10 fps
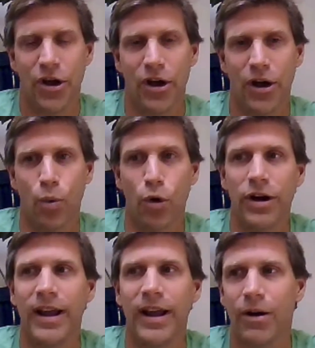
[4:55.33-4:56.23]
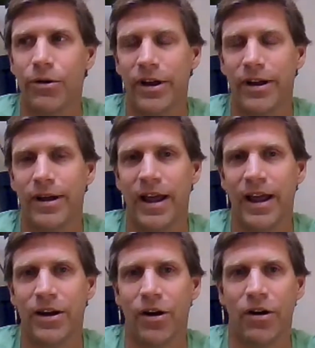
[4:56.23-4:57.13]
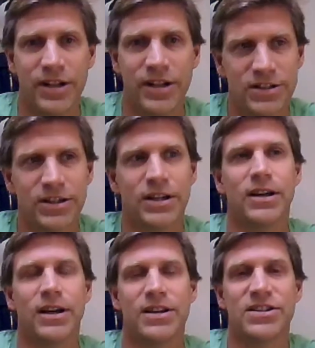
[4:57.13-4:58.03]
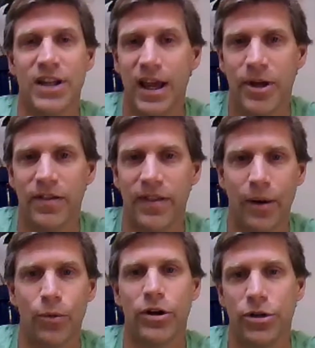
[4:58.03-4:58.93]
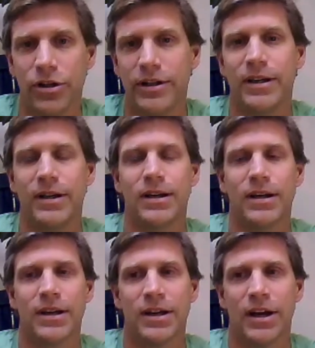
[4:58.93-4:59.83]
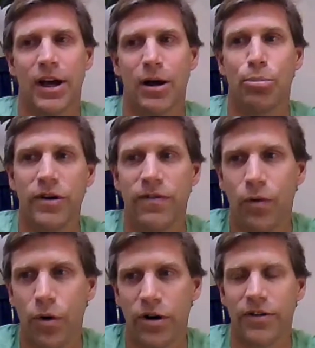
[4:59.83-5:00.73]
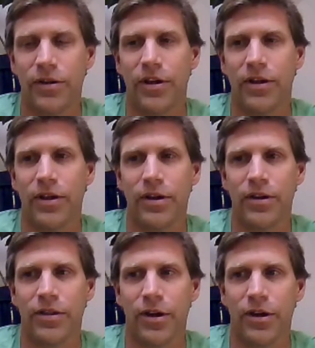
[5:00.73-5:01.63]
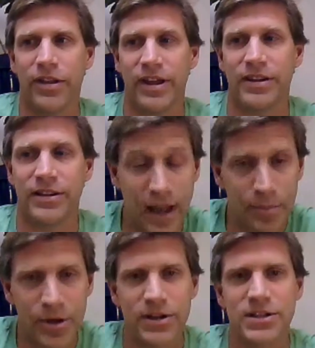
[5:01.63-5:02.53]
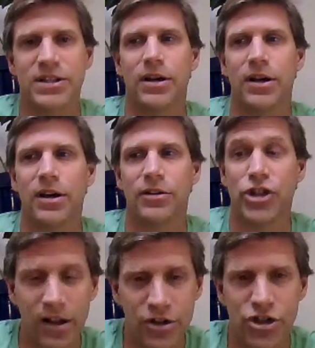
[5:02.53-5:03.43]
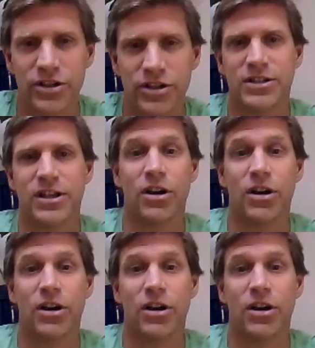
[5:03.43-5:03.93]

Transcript: uh, working out a, an artistic uh, statement that would really uh, put forth the, the dilemmas, the challenges, the